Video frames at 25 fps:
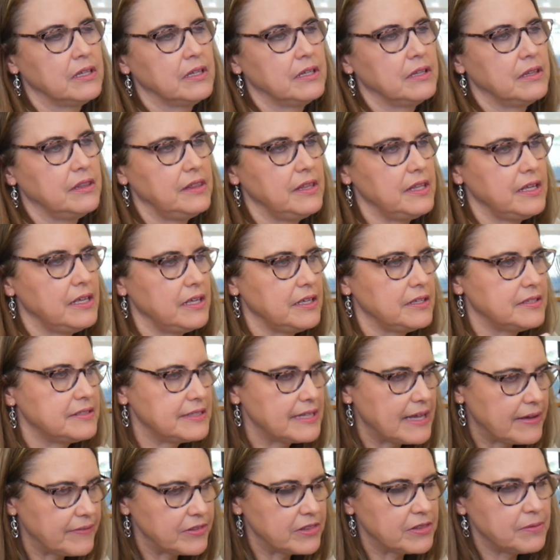the
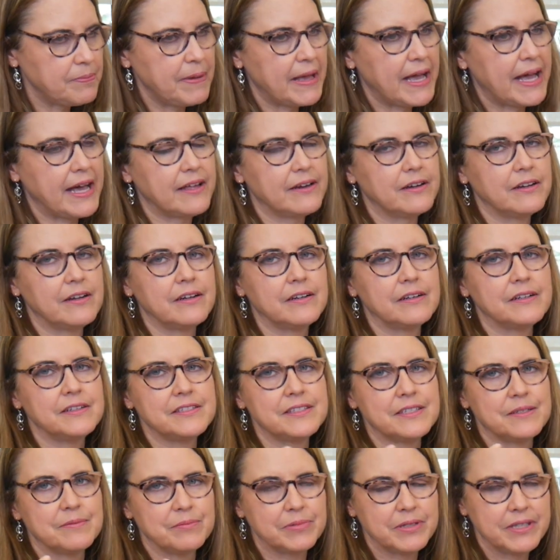7th
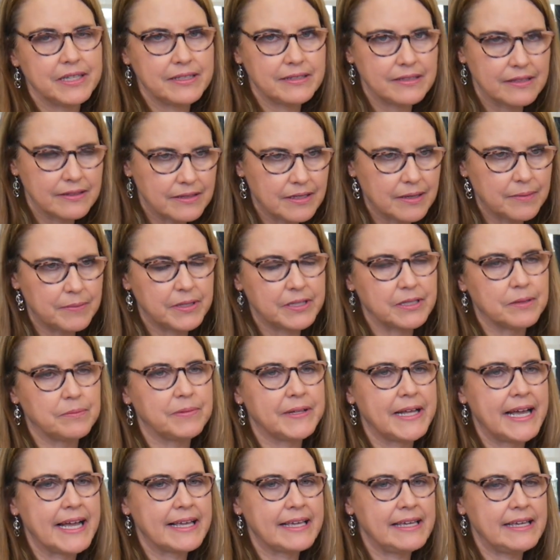patterns and playing the thumb on the
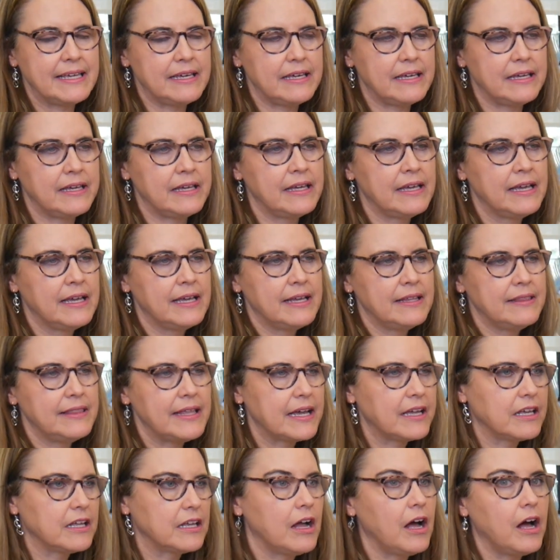black key,
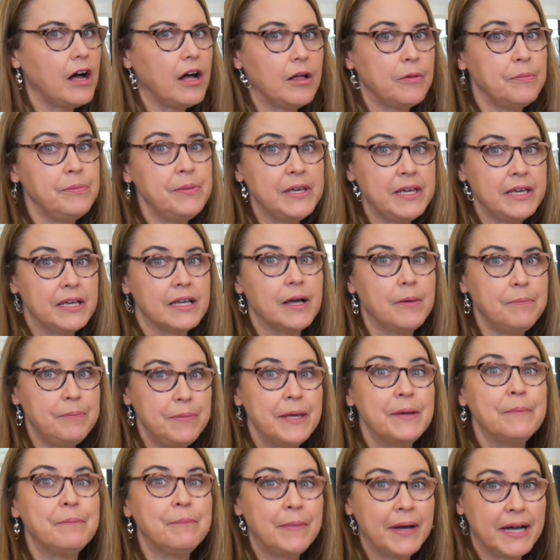that can all be a
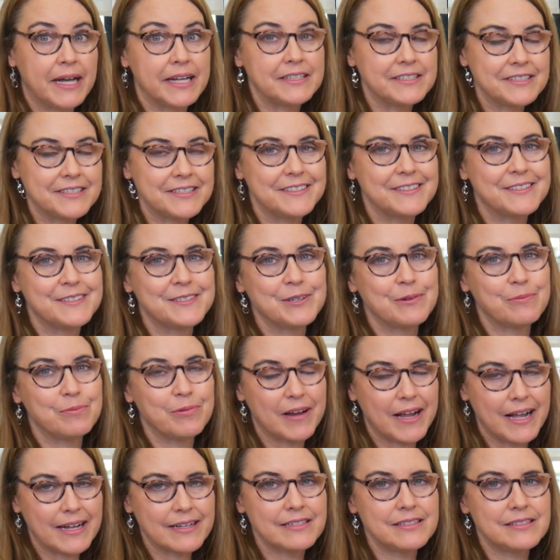bit much. And so
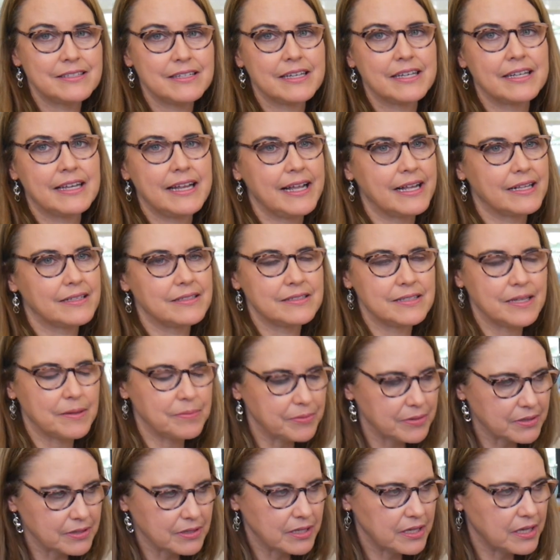practicing it hands
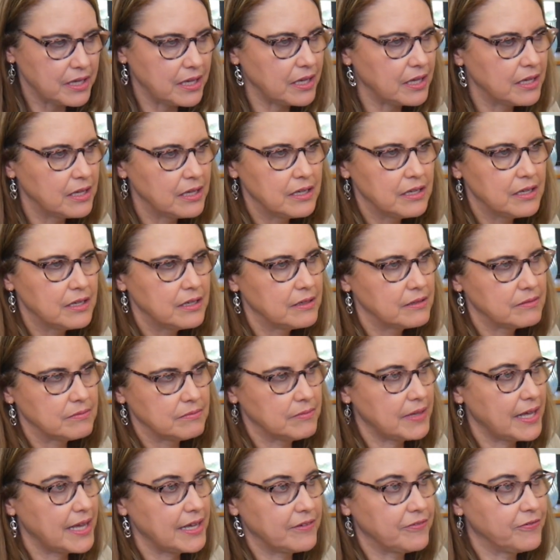separately,
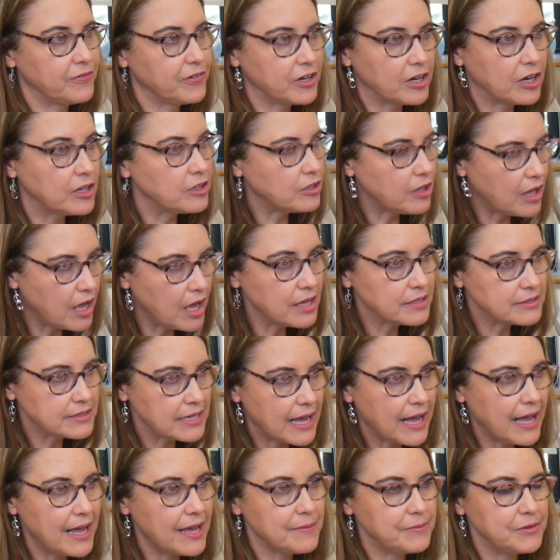like for a long
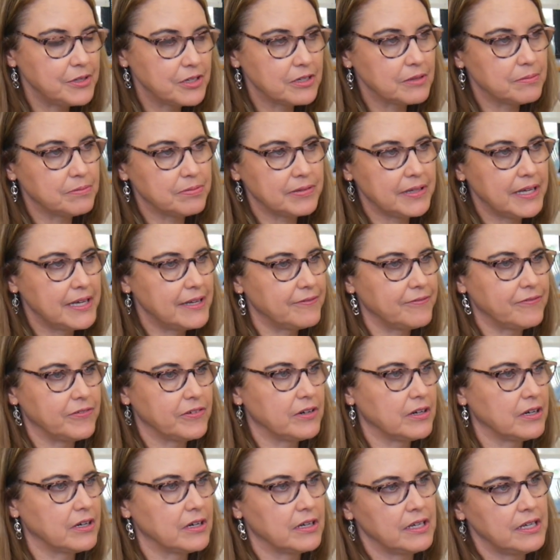time, you could play it
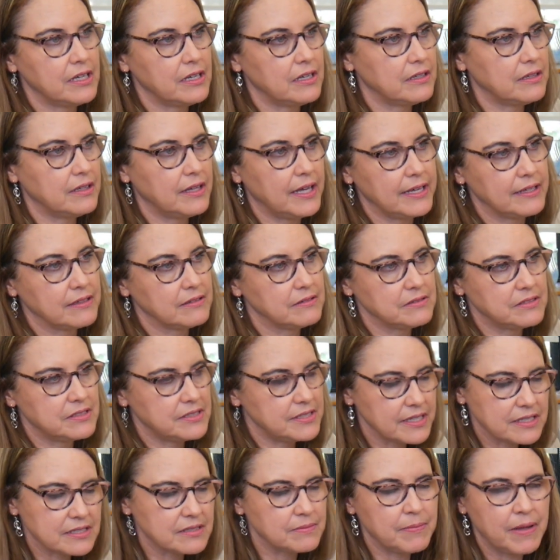for like
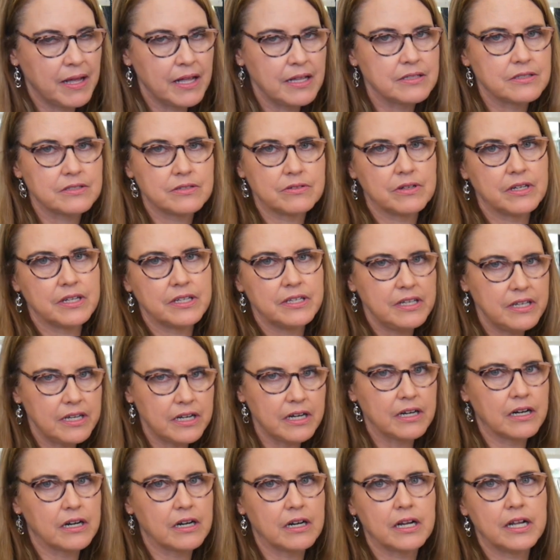6 months or a
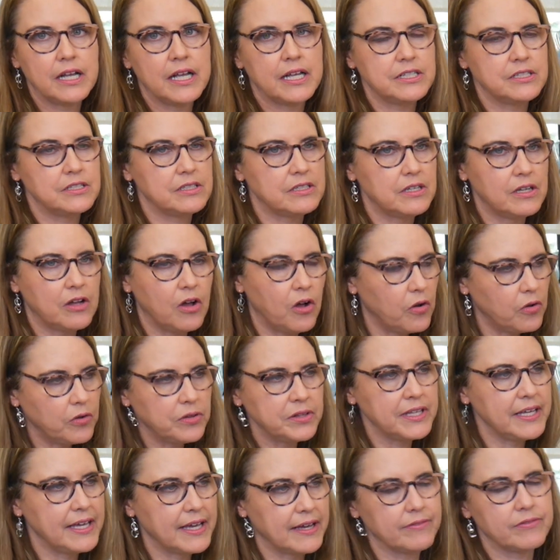year and
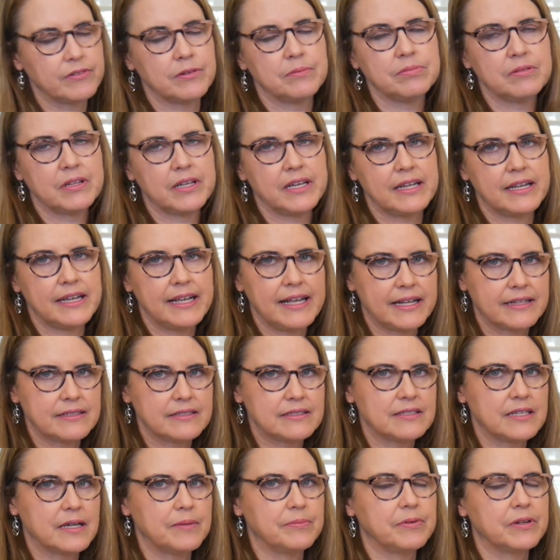only ever play it
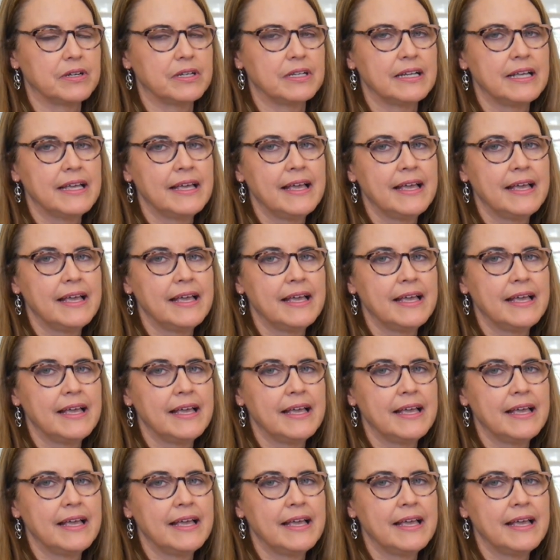hands separate.